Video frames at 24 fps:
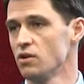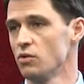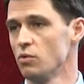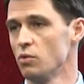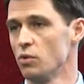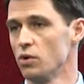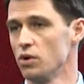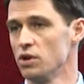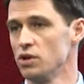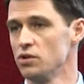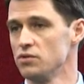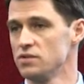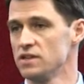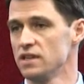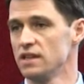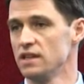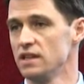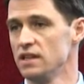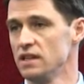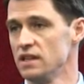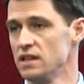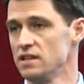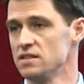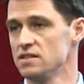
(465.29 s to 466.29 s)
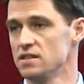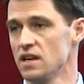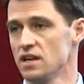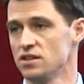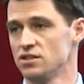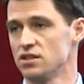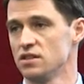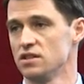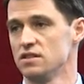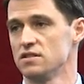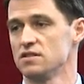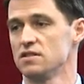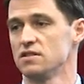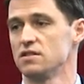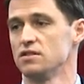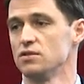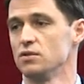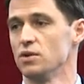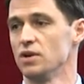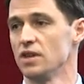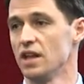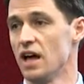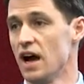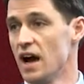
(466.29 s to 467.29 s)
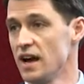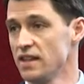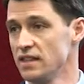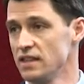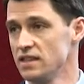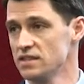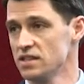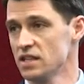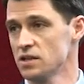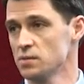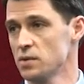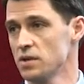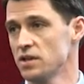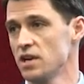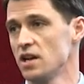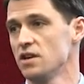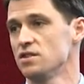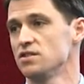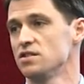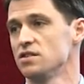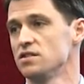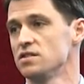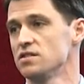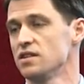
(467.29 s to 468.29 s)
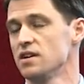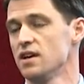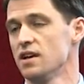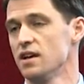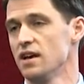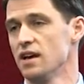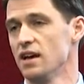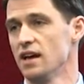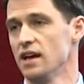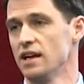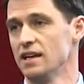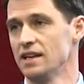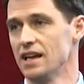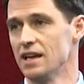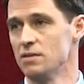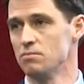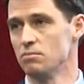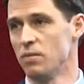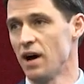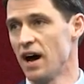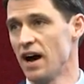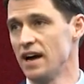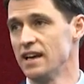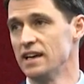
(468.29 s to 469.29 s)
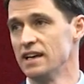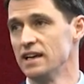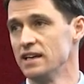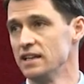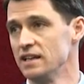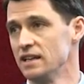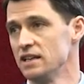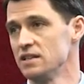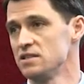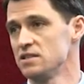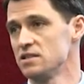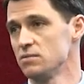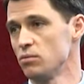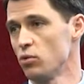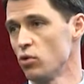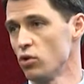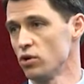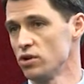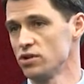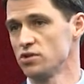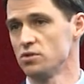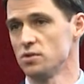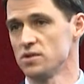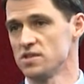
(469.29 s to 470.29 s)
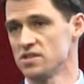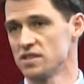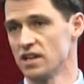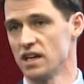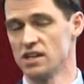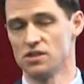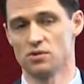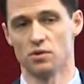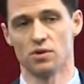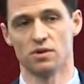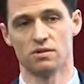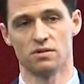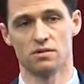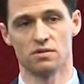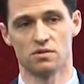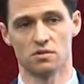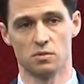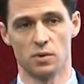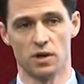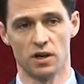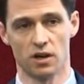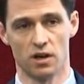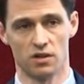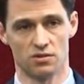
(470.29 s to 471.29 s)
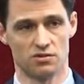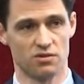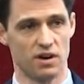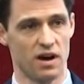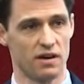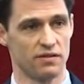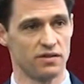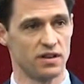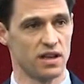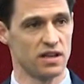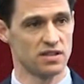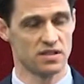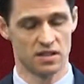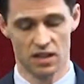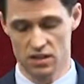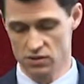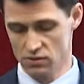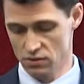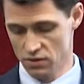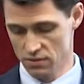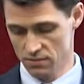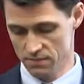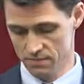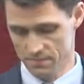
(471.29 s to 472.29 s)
We're using these sessions to align these expectations and get buy-in and support to a schedule so we can all drive to that schedule.